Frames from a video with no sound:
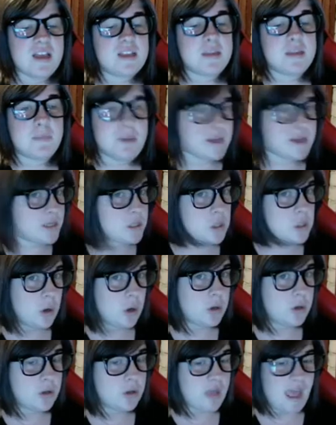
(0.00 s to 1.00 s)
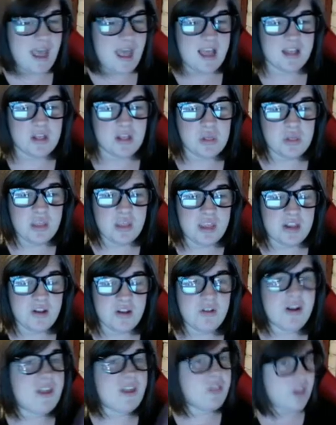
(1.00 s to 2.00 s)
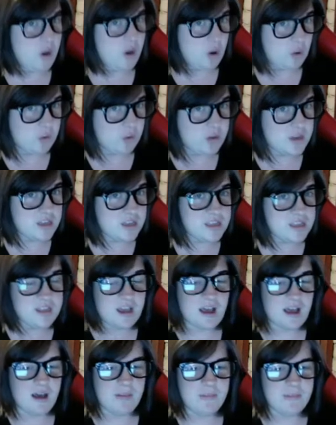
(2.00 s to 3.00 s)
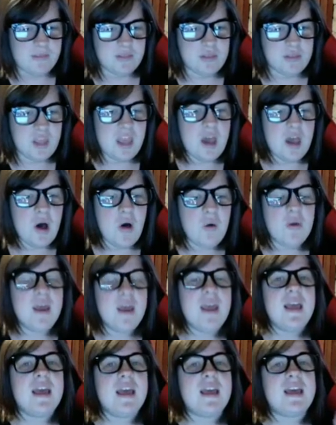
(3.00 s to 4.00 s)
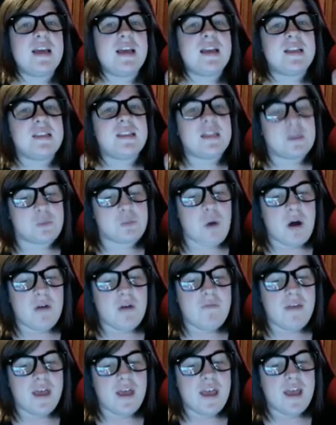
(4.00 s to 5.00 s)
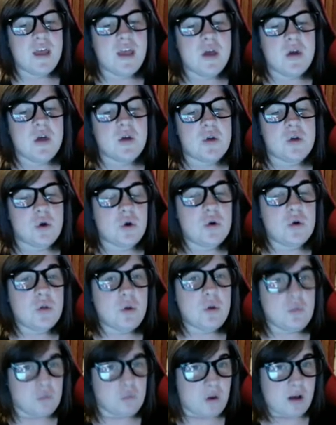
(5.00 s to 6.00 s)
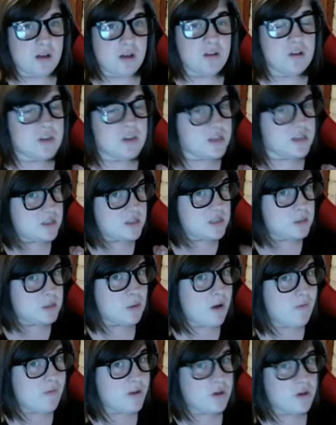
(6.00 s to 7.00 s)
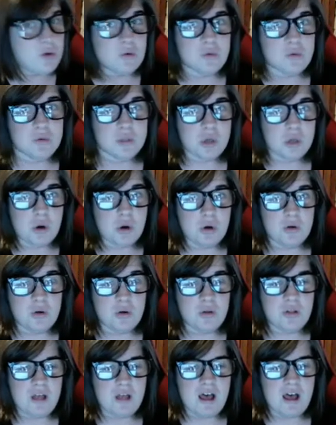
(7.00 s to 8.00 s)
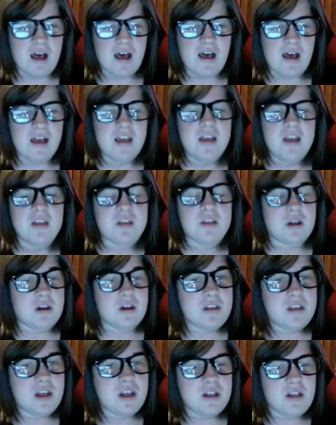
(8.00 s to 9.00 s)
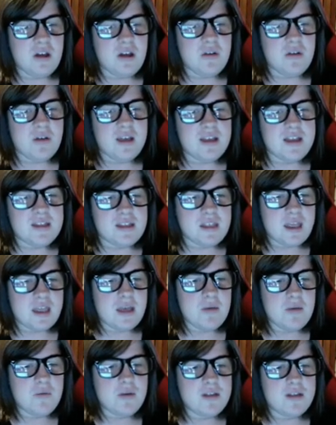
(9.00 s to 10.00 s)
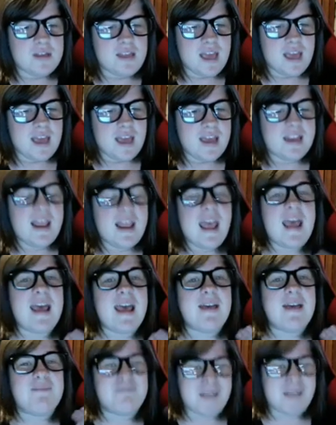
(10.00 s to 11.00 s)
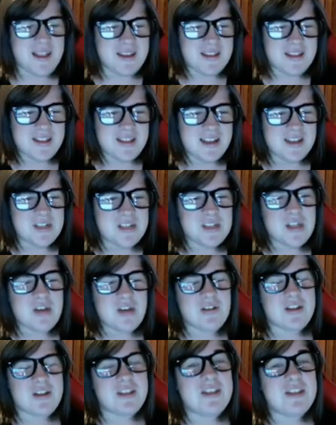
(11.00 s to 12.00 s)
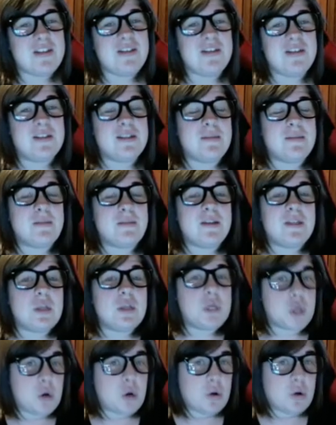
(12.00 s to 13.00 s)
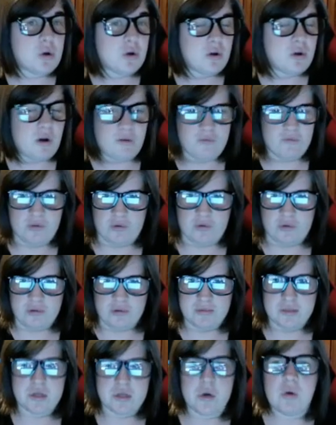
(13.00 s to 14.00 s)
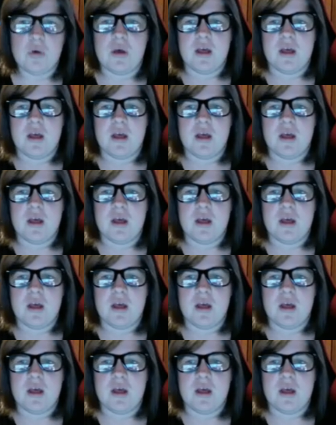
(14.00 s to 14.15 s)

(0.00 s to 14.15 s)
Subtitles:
biggest turtle and the leader and the oldest. Leo is the suave, cooler one. He's the suave, cool turtle. Donatello is the tech whiz kid, and Michelangelo continues to be the joker of the group. So,